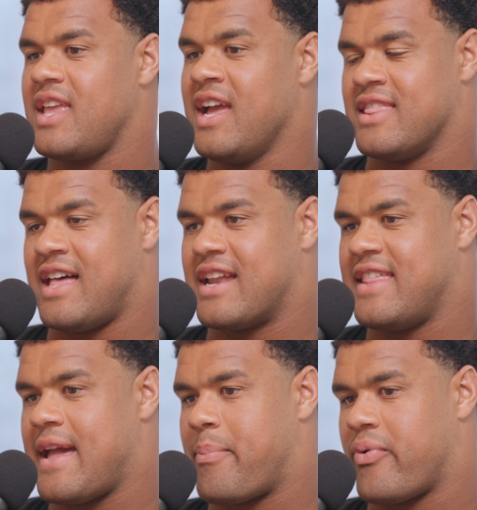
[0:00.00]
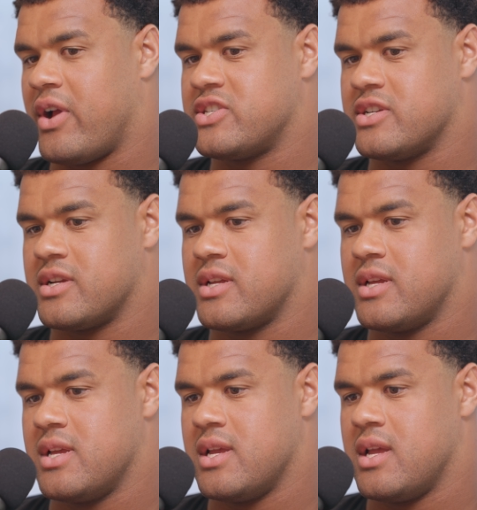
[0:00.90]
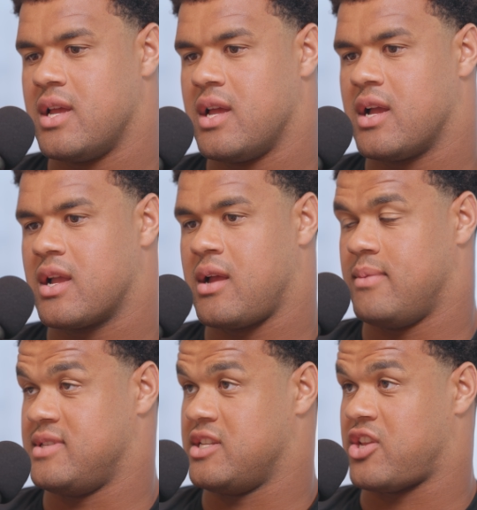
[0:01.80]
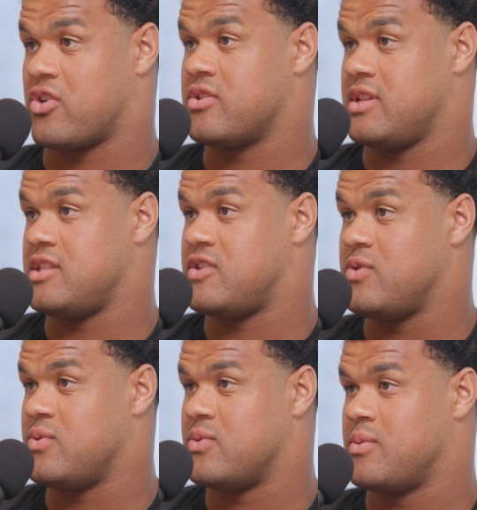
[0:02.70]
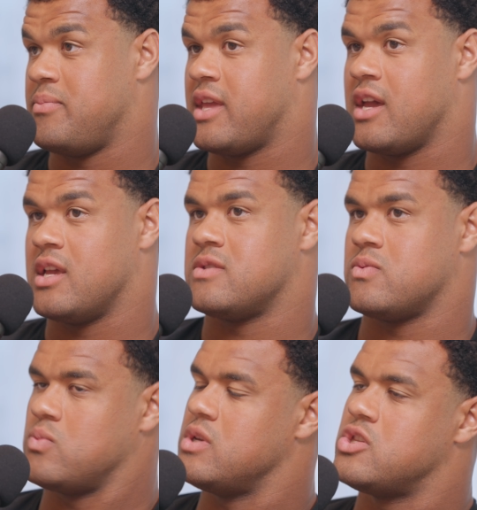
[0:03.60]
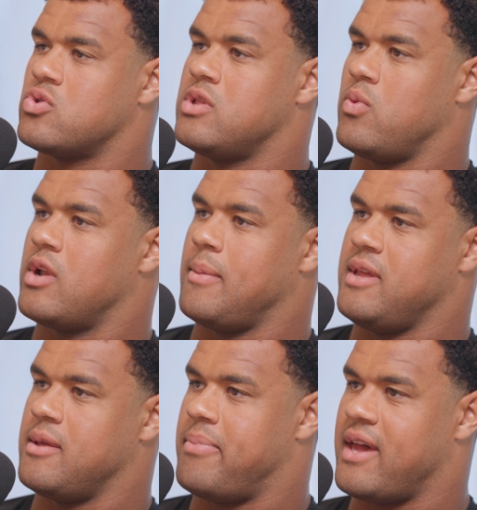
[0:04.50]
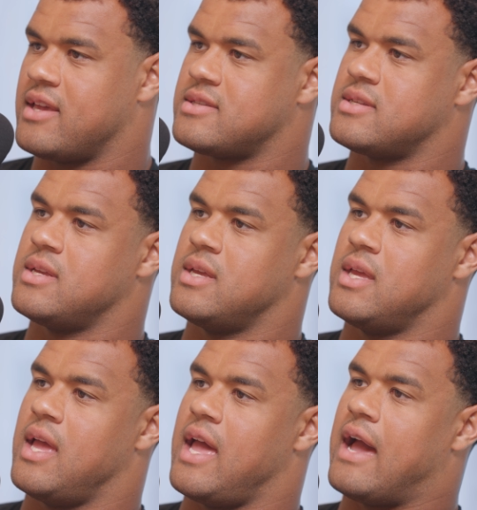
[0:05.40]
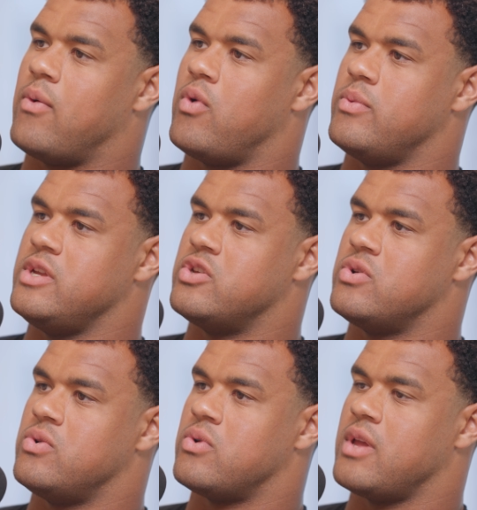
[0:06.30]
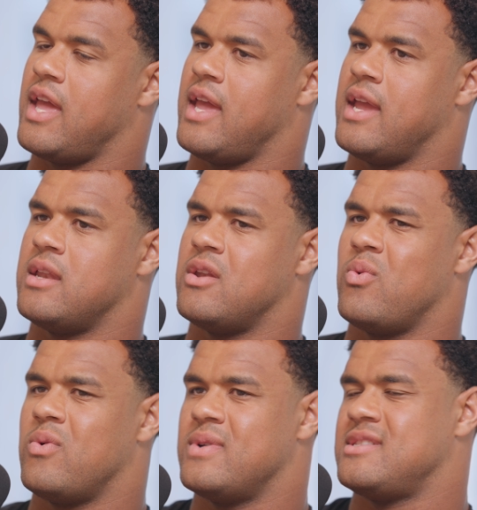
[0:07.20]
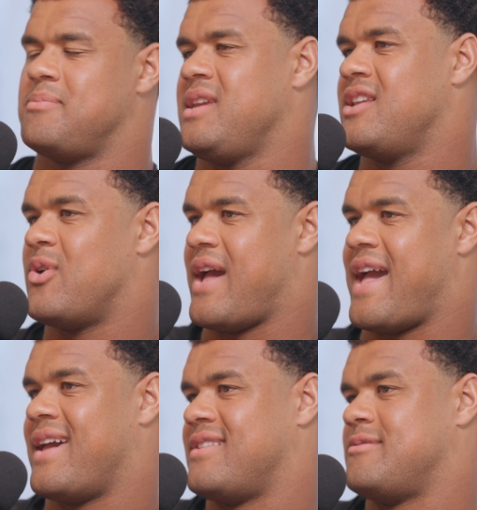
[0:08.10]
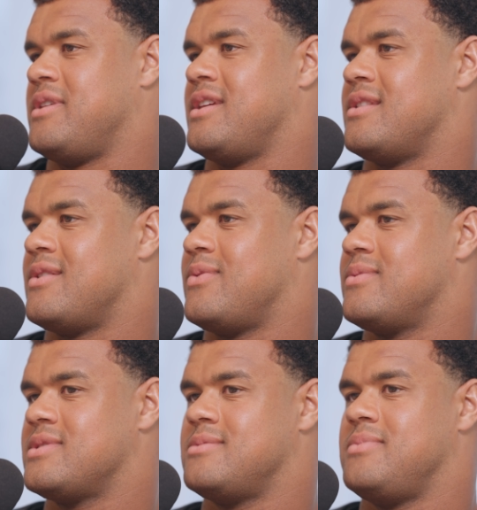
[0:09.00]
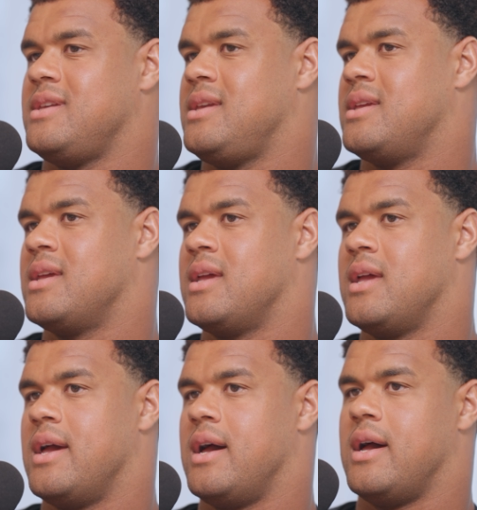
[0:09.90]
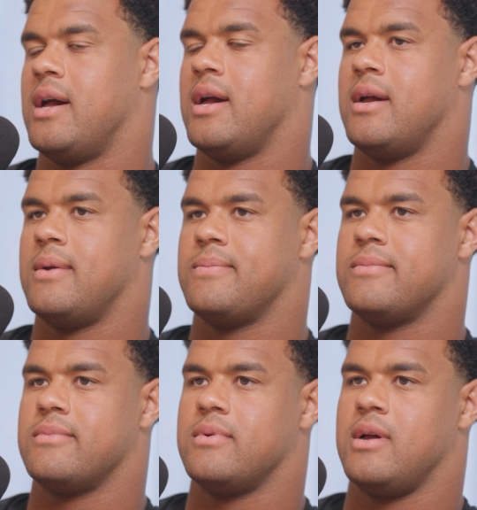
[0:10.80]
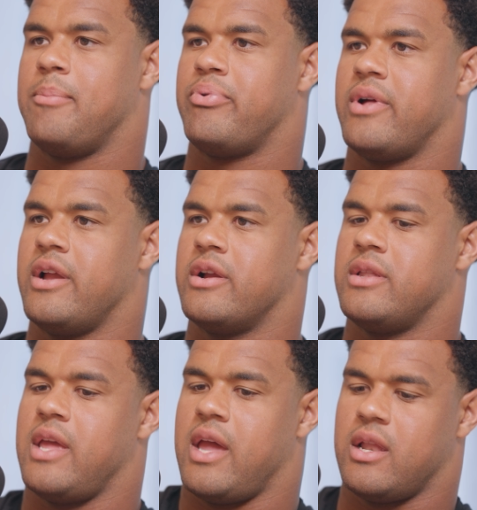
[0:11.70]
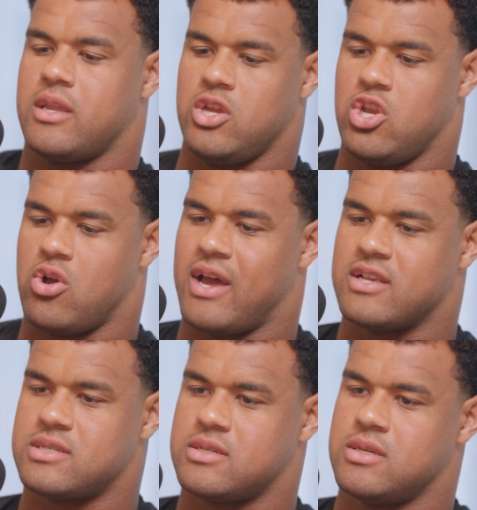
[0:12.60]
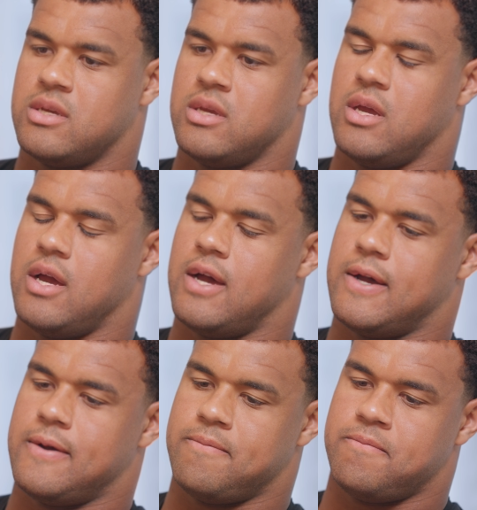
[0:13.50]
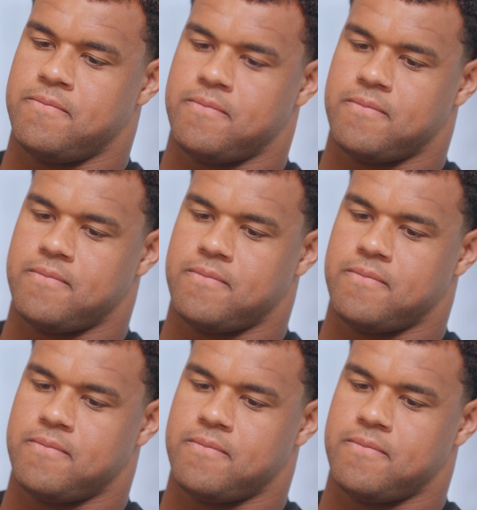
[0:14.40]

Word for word: a lot of that pressure comes internally too because we truly want to be the best at what we do. And no one wants to be no has been. No one wants to be uh, a player that you know has um,